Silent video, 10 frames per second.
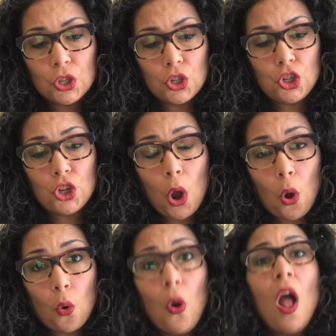to
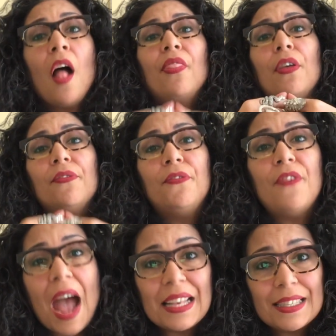show the
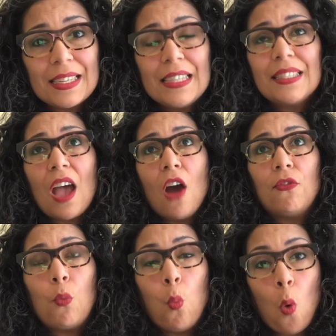vastness of
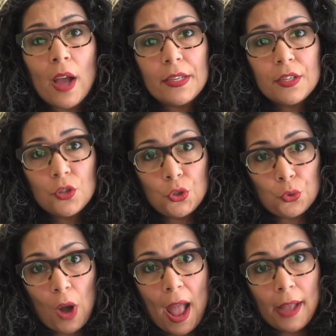what
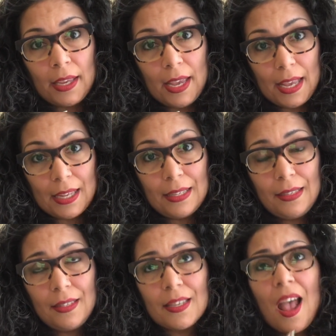drag
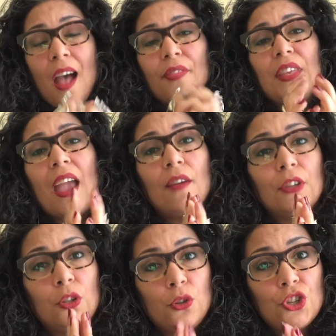is, the
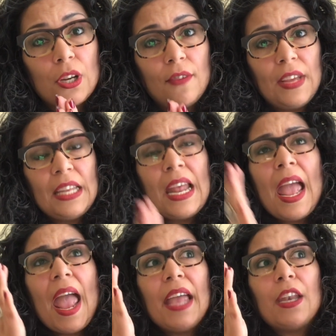evolution of it,
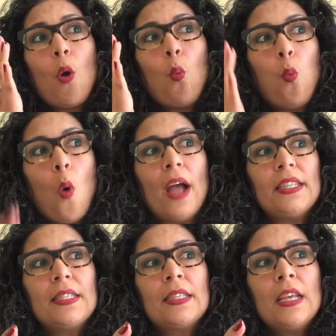and what